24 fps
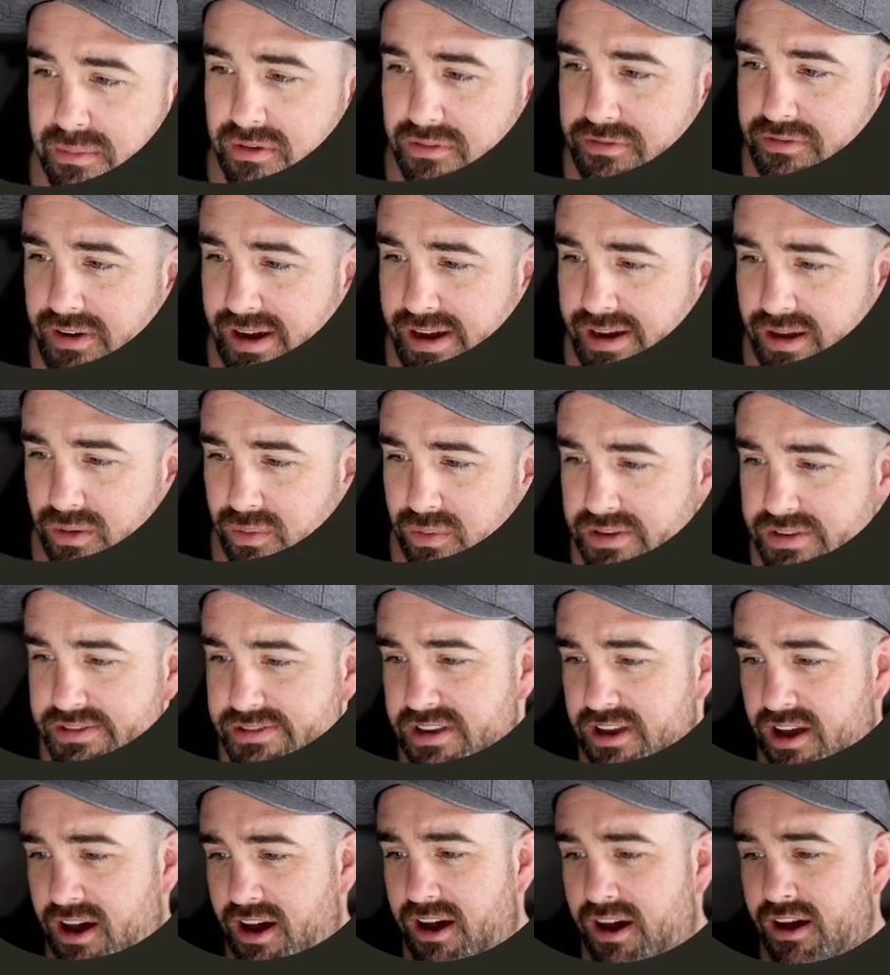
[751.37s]
file, we
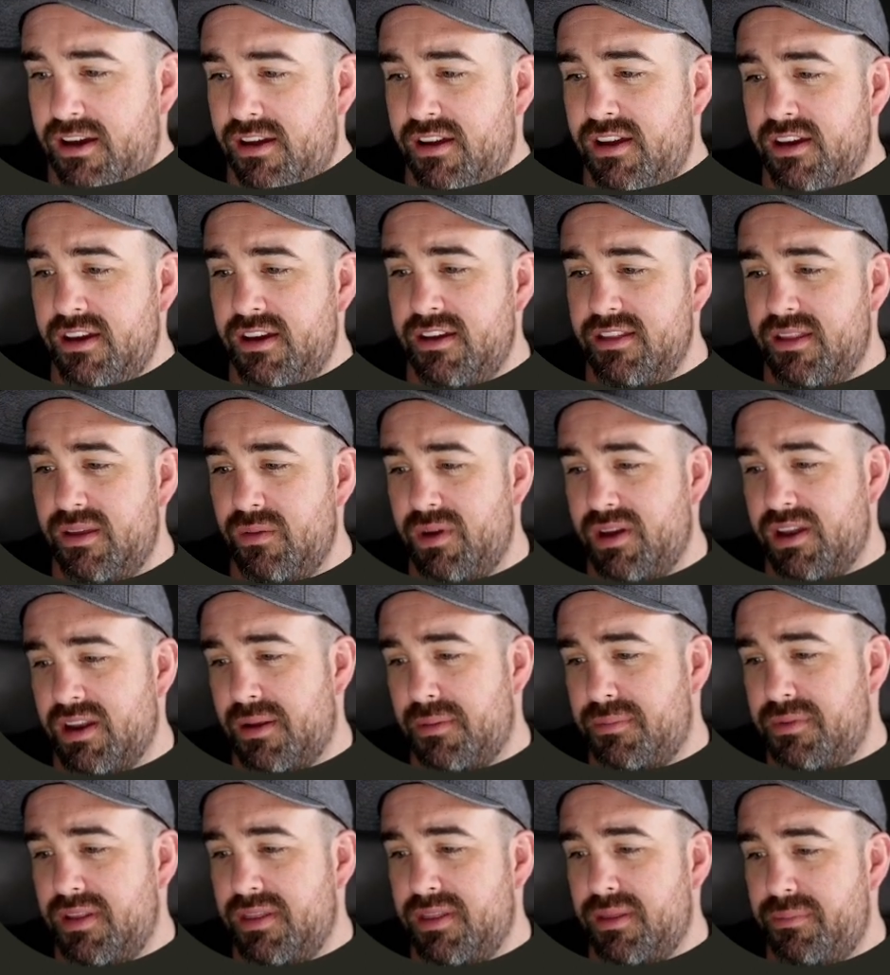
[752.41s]
saw that we can
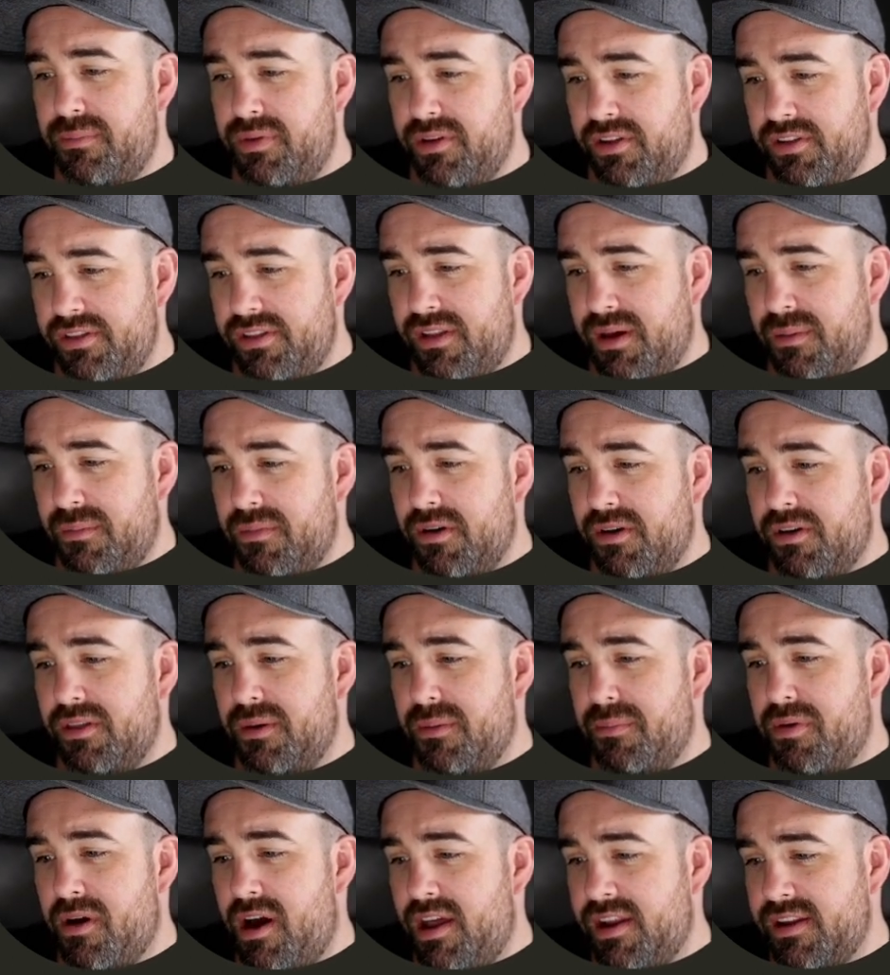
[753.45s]
update the build number, the
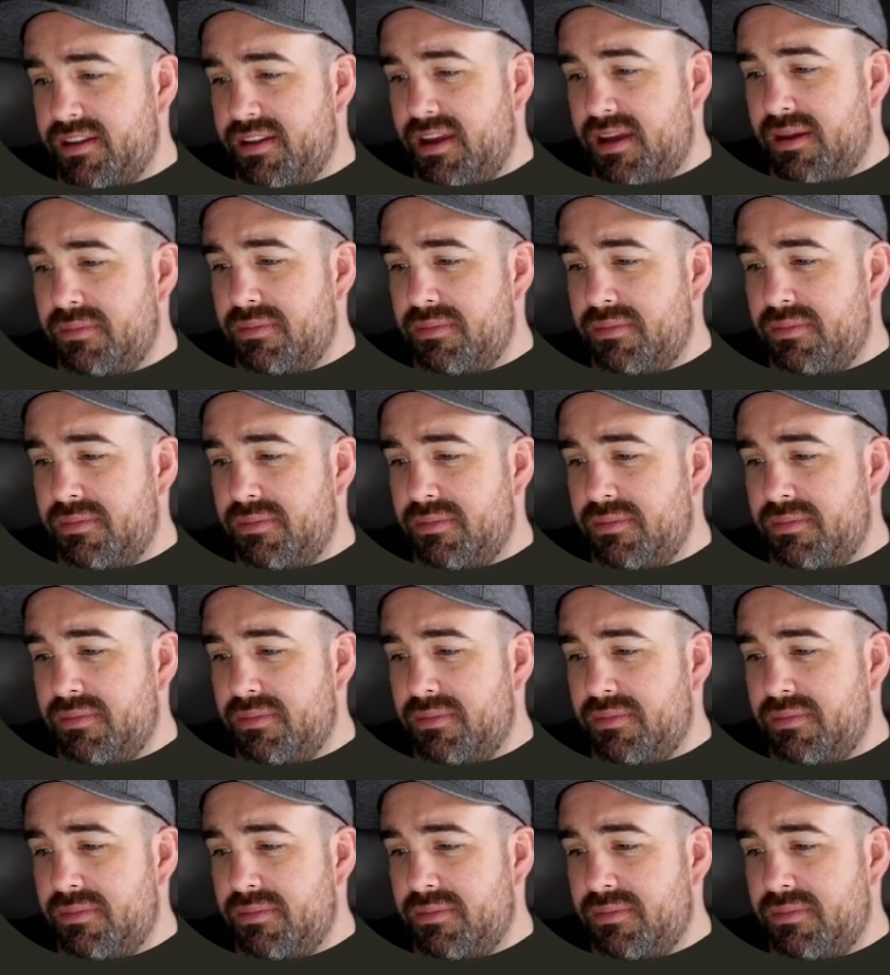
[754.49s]
product name,